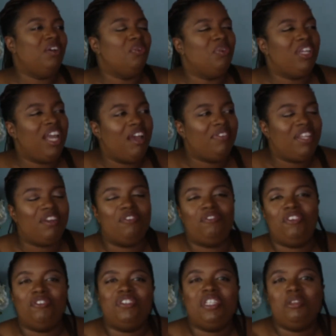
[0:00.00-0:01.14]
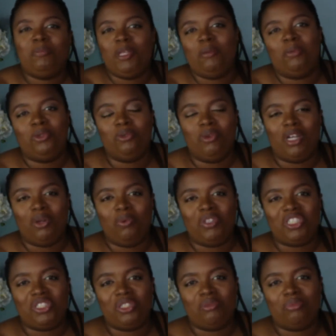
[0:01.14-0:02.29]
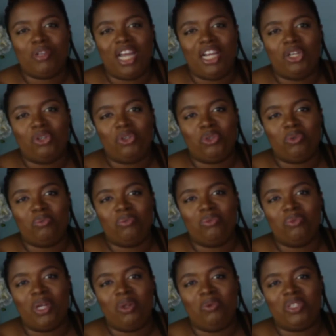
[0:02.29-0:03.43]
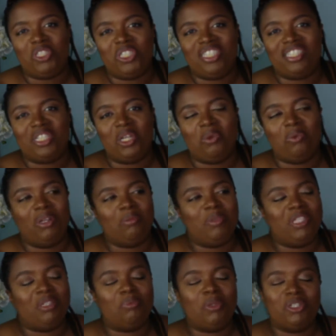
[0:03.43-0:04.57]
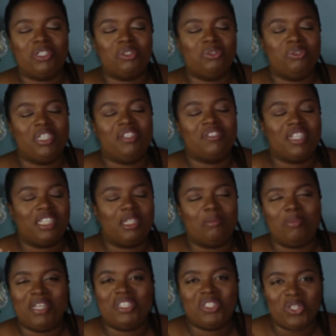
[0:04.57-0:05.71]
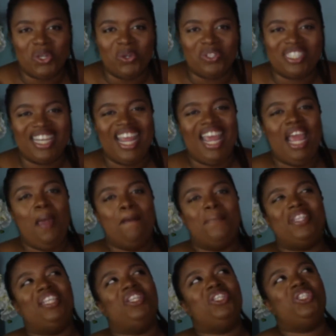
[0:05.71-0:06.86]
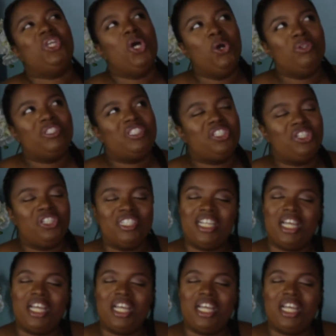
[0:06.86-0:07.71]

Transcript: We have like 15 people who want to wish the bride and groom well wishes, and they want to be the person who gives like the best toast. But then the toast turns